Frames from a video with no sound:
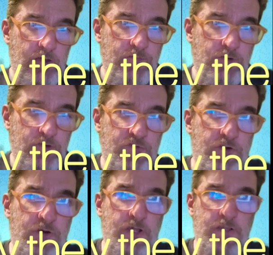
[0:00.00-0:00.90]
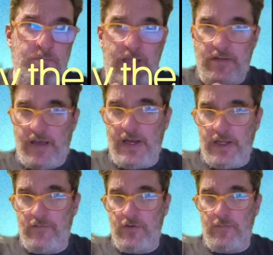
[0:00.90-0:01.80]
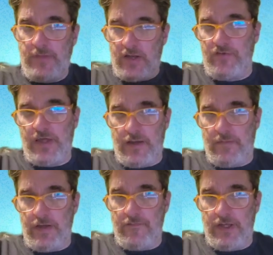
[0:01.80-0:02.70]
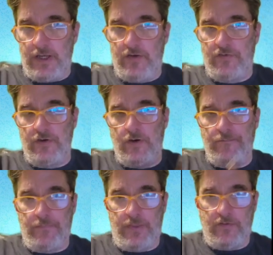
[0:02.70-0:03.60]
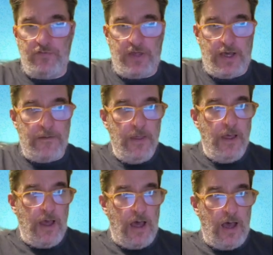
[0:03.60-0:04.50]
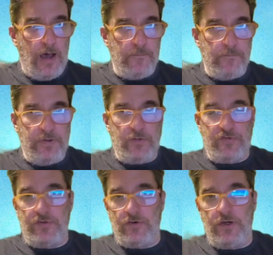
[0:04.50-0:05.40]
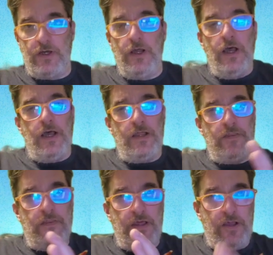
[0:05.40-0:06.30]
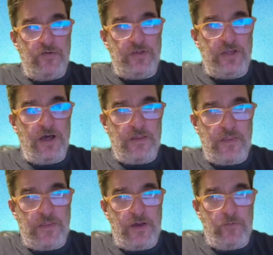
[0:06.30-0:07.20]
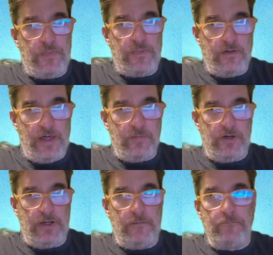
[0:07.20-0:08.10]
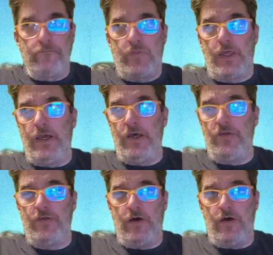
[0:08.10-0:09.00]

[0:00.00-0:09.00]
for dessert in the main dining room that same evening, so there's that. Um, but it was still good. Here's another thing with the labeling, is